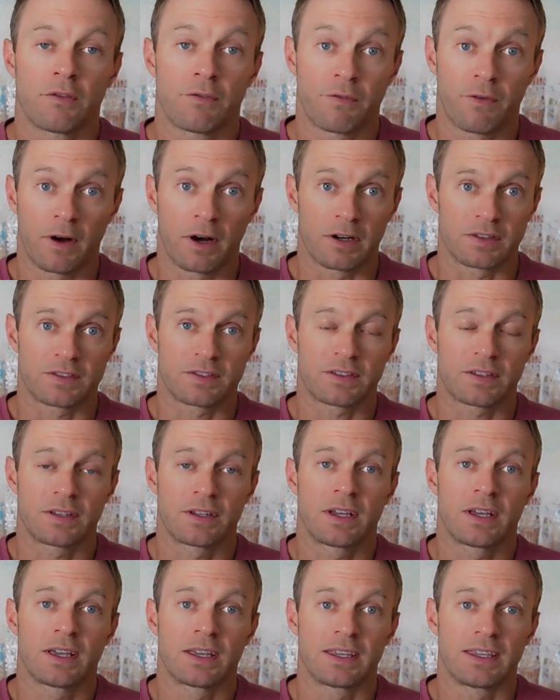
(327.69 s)
First,
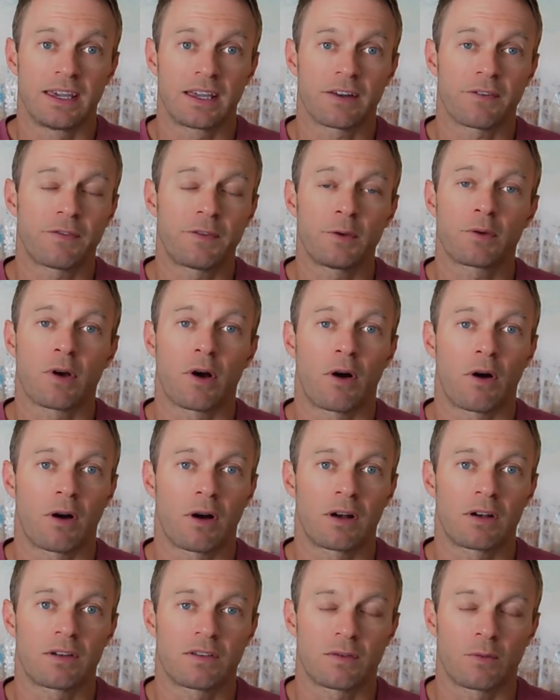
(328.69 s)
get a few
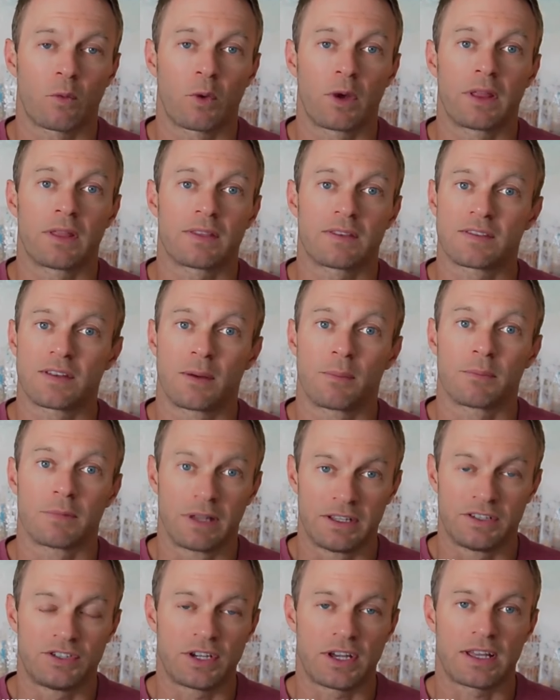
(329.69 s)
cards with some
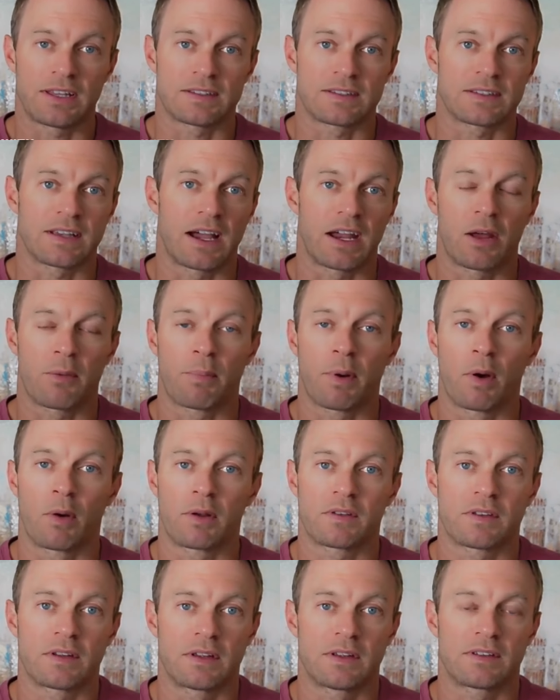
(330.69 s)
legit sign-up
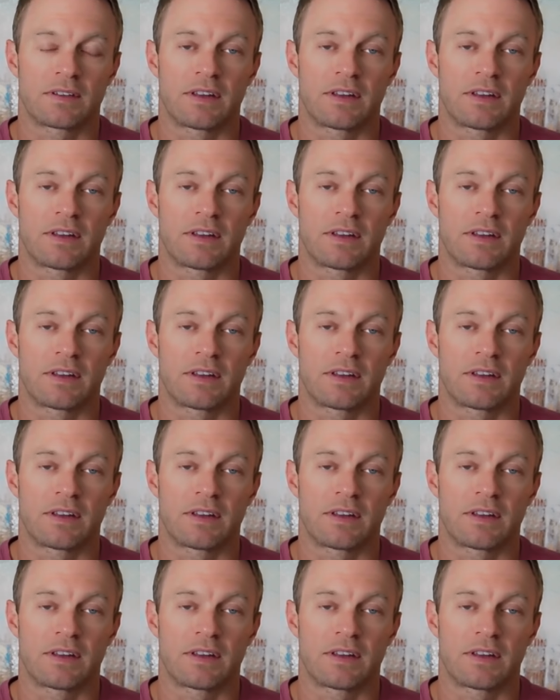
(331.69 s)
bonuses,